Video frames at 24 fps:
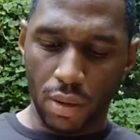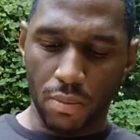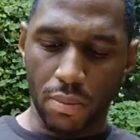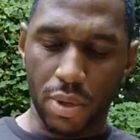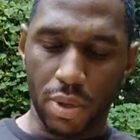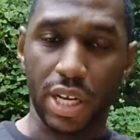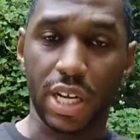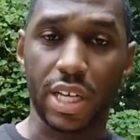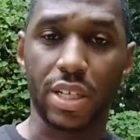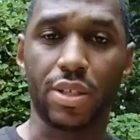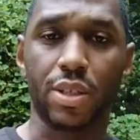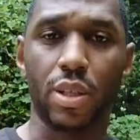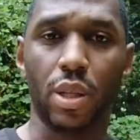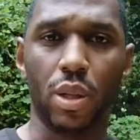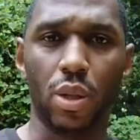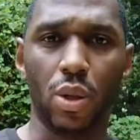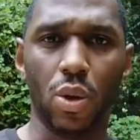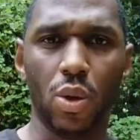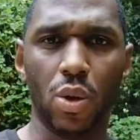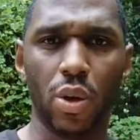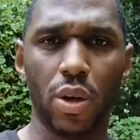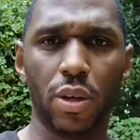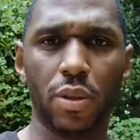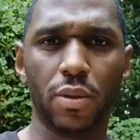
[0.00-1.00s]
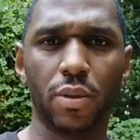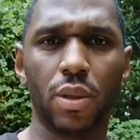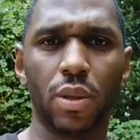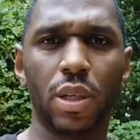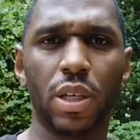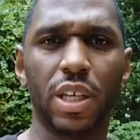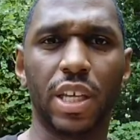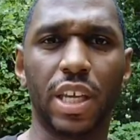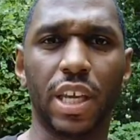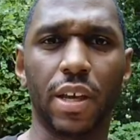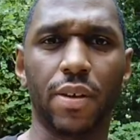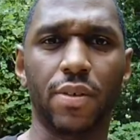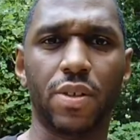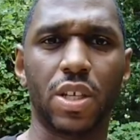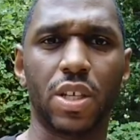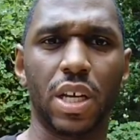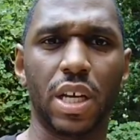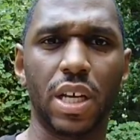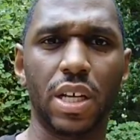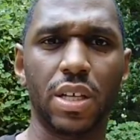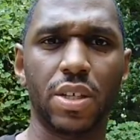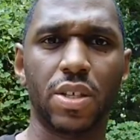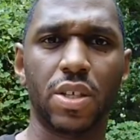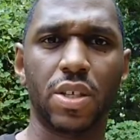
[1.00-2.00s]
But as the Lord gives
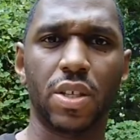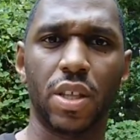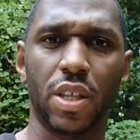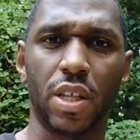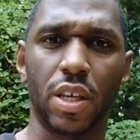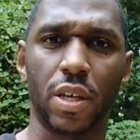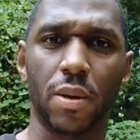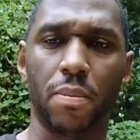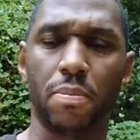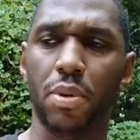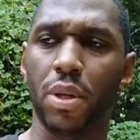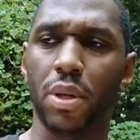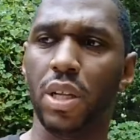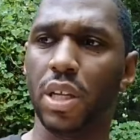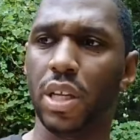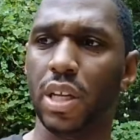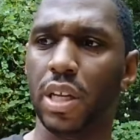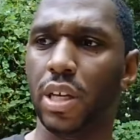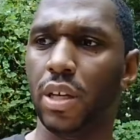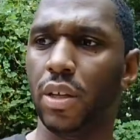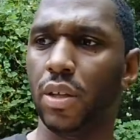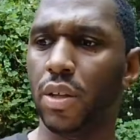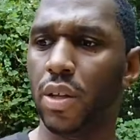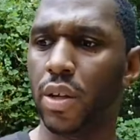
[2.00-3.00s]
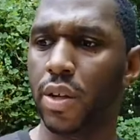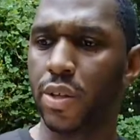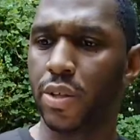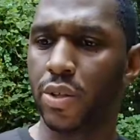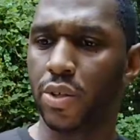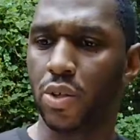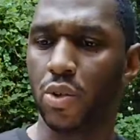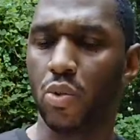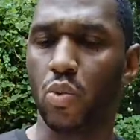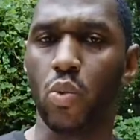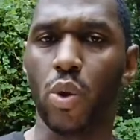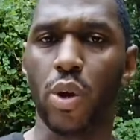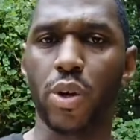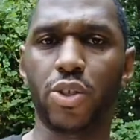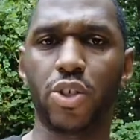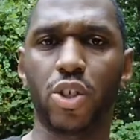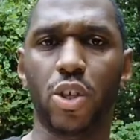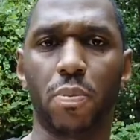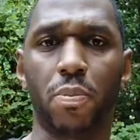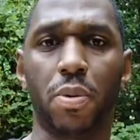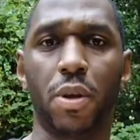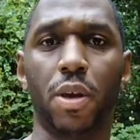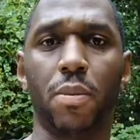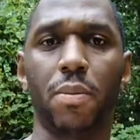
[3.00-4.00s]
us the ability to
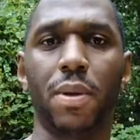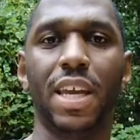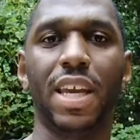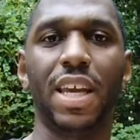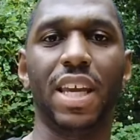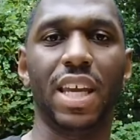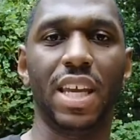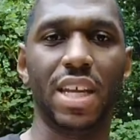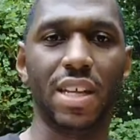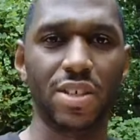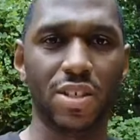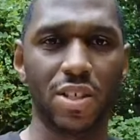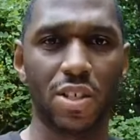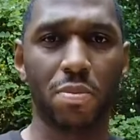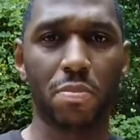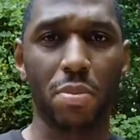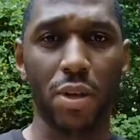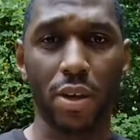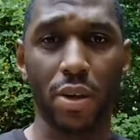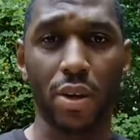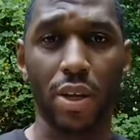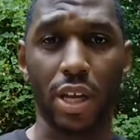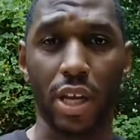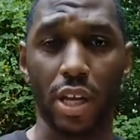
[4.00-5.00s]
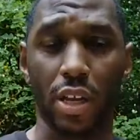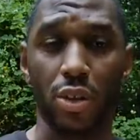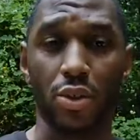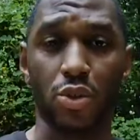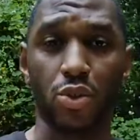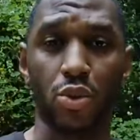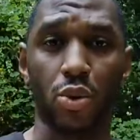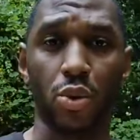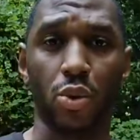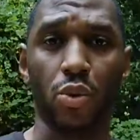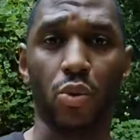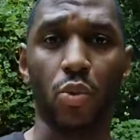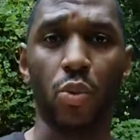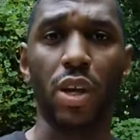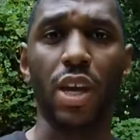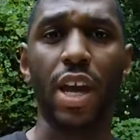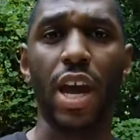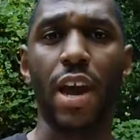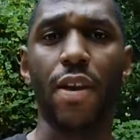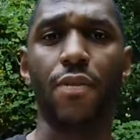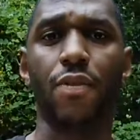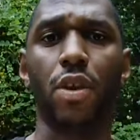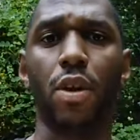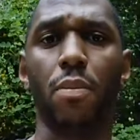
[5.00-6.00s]
worship Him in spirit and in truth, we
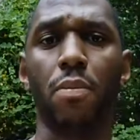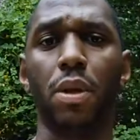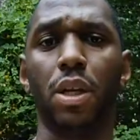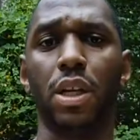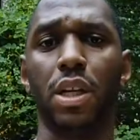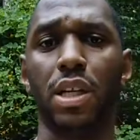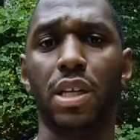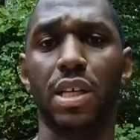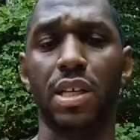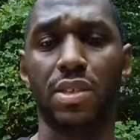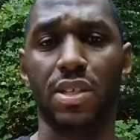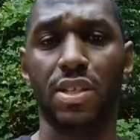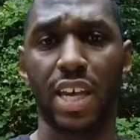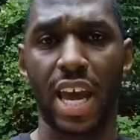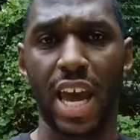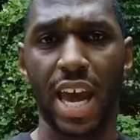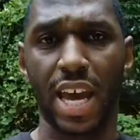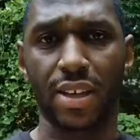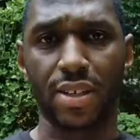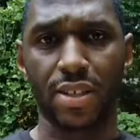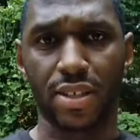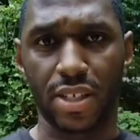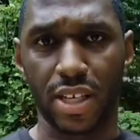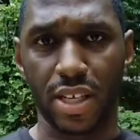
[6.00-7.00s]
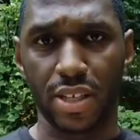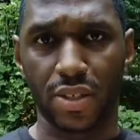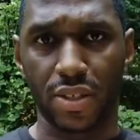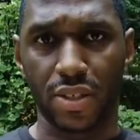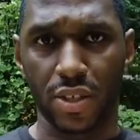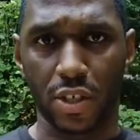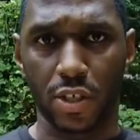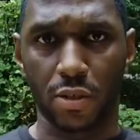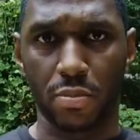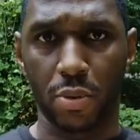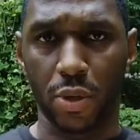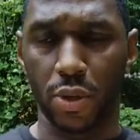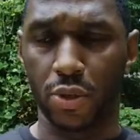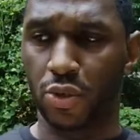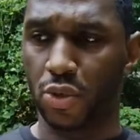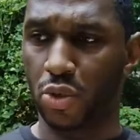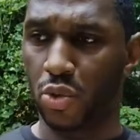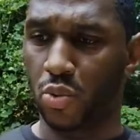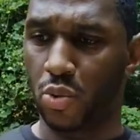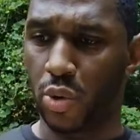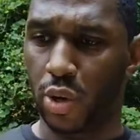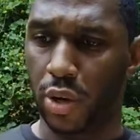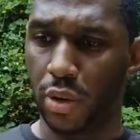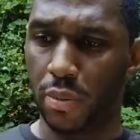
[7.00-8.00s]
have the ability to access the
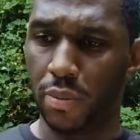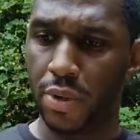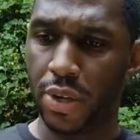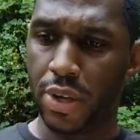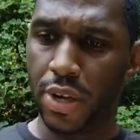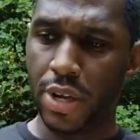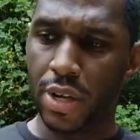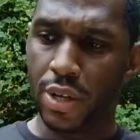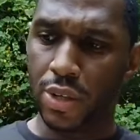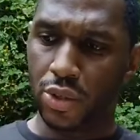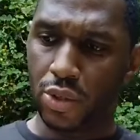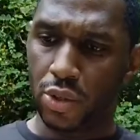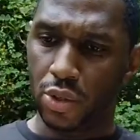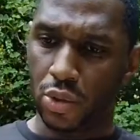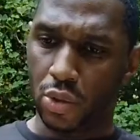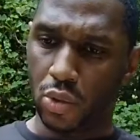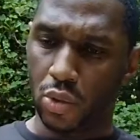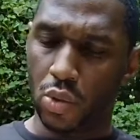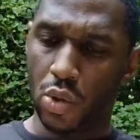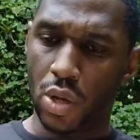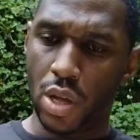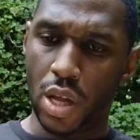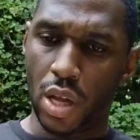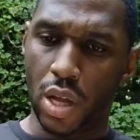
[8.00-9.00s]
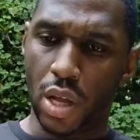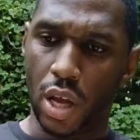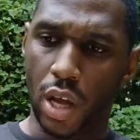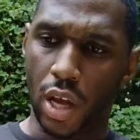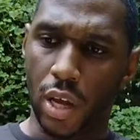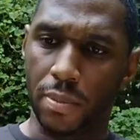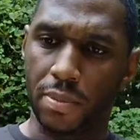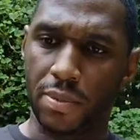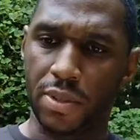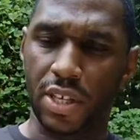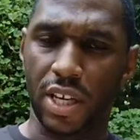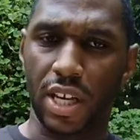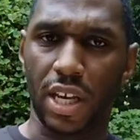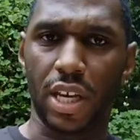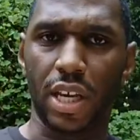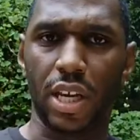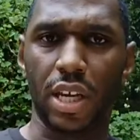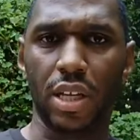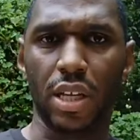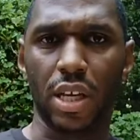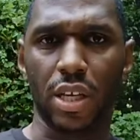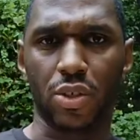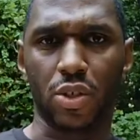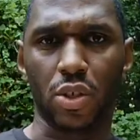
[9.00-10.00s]
spiritual realm to
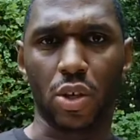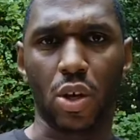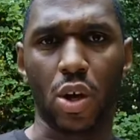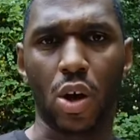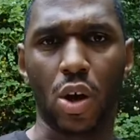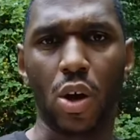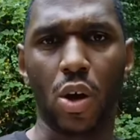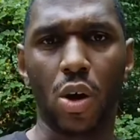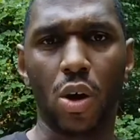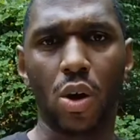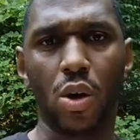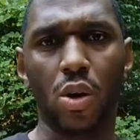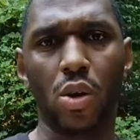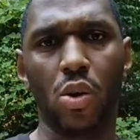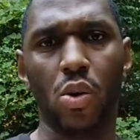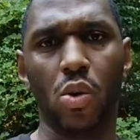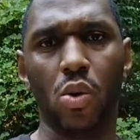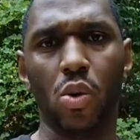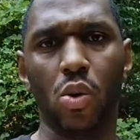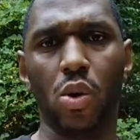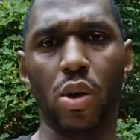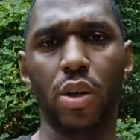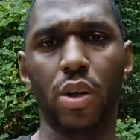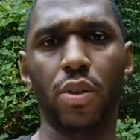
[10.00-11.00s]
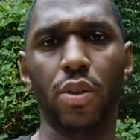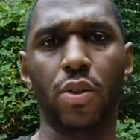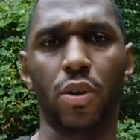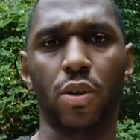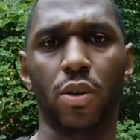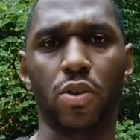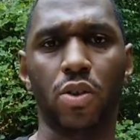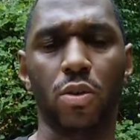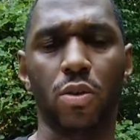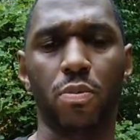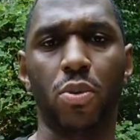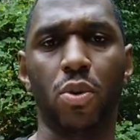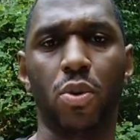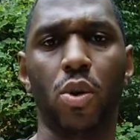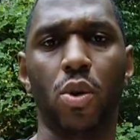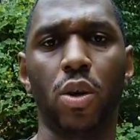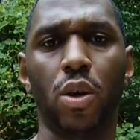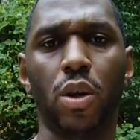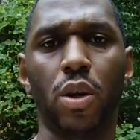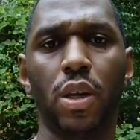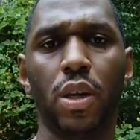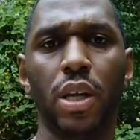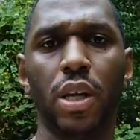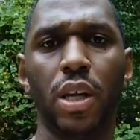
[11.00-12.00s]
obtain and to call on the
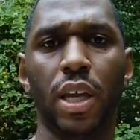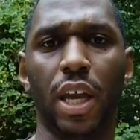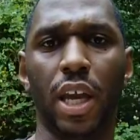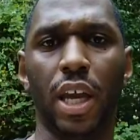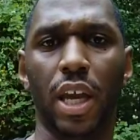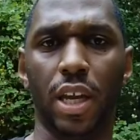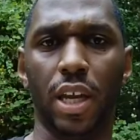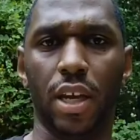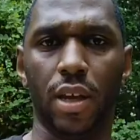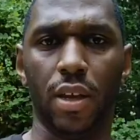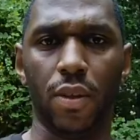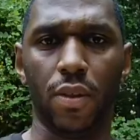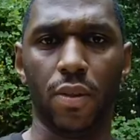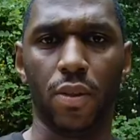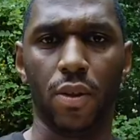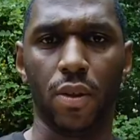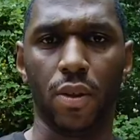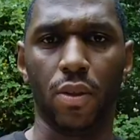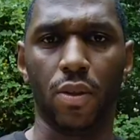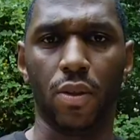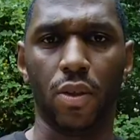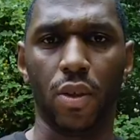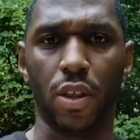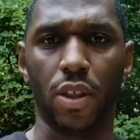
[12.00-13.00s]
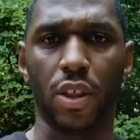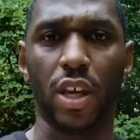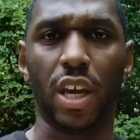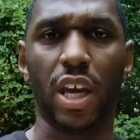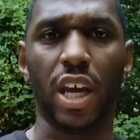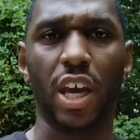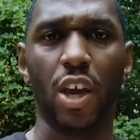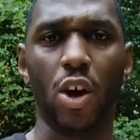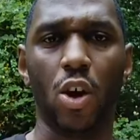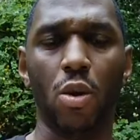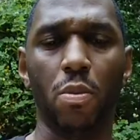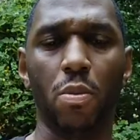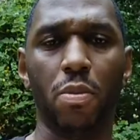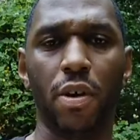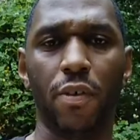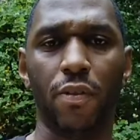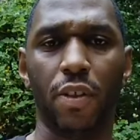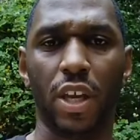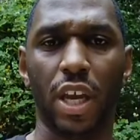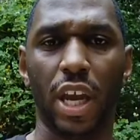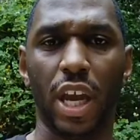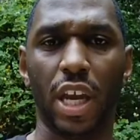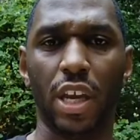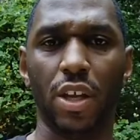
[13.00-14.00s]
support and the help
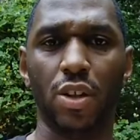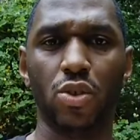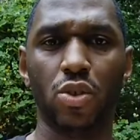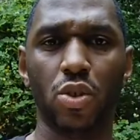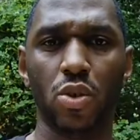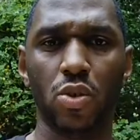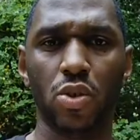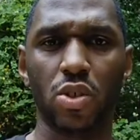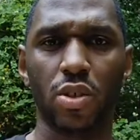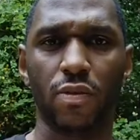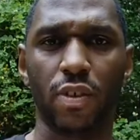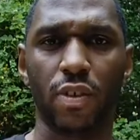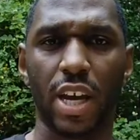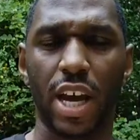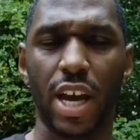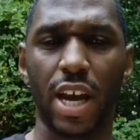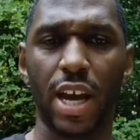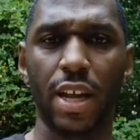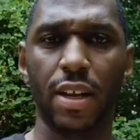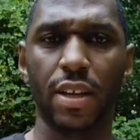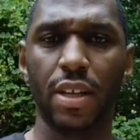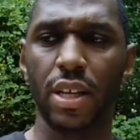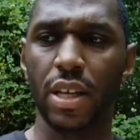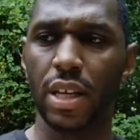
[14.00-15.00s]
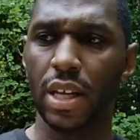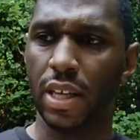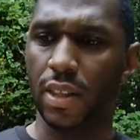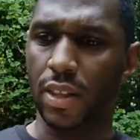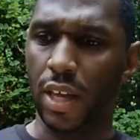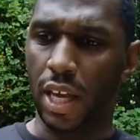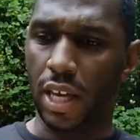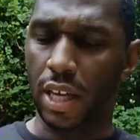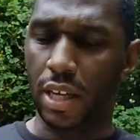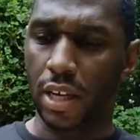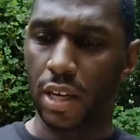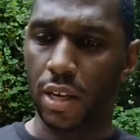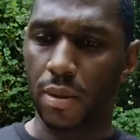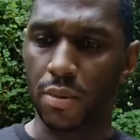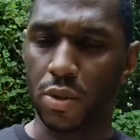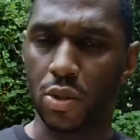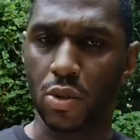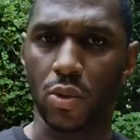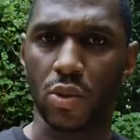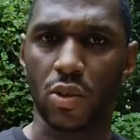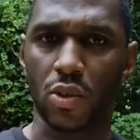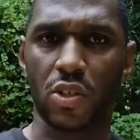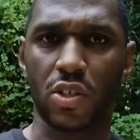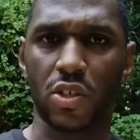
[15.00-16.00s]
of the angels of God. They come
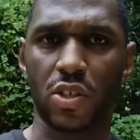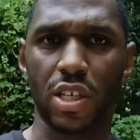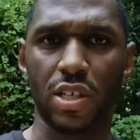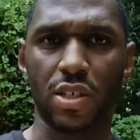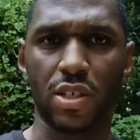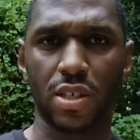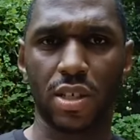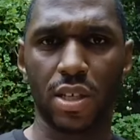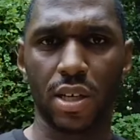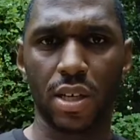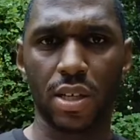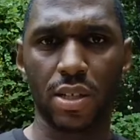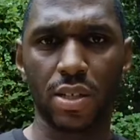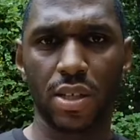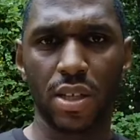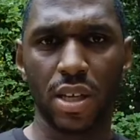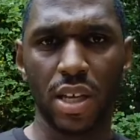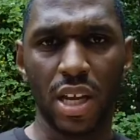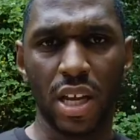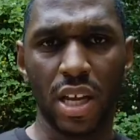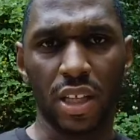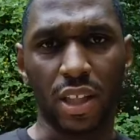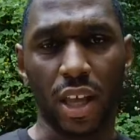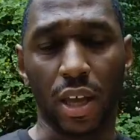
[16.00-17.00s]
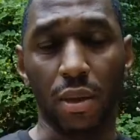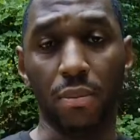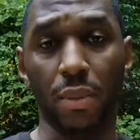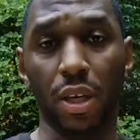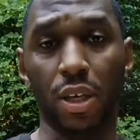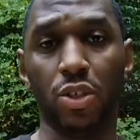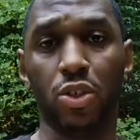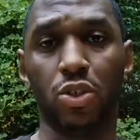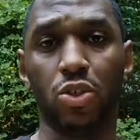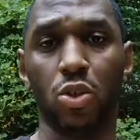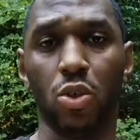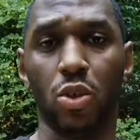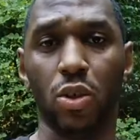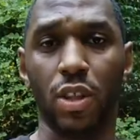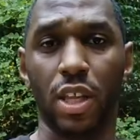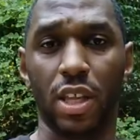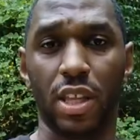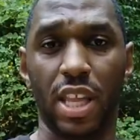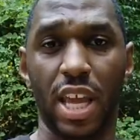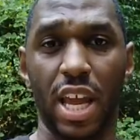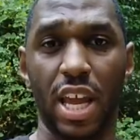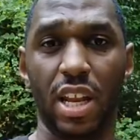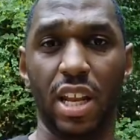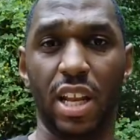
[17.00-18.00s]
to assist us. They make sure
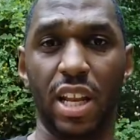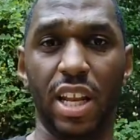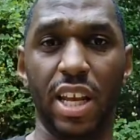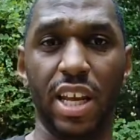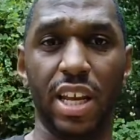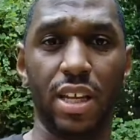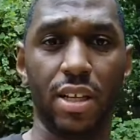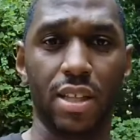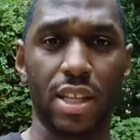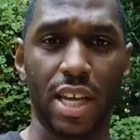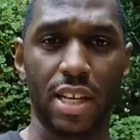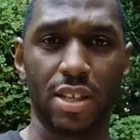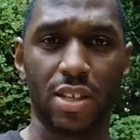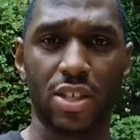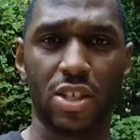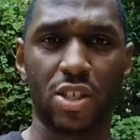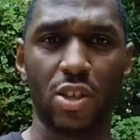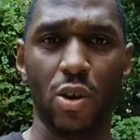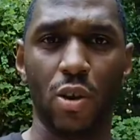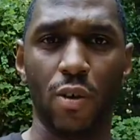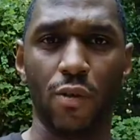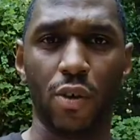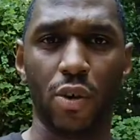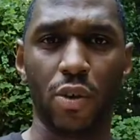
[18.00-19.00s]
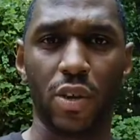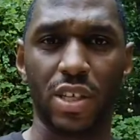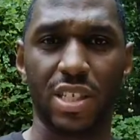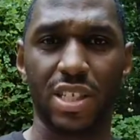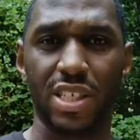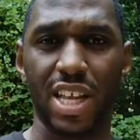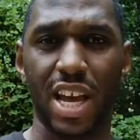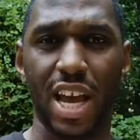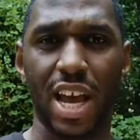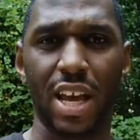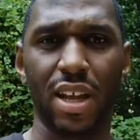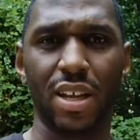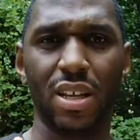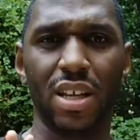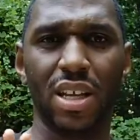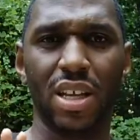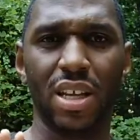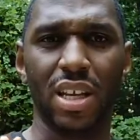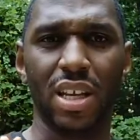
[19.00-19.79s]
that that lead, that silver is not,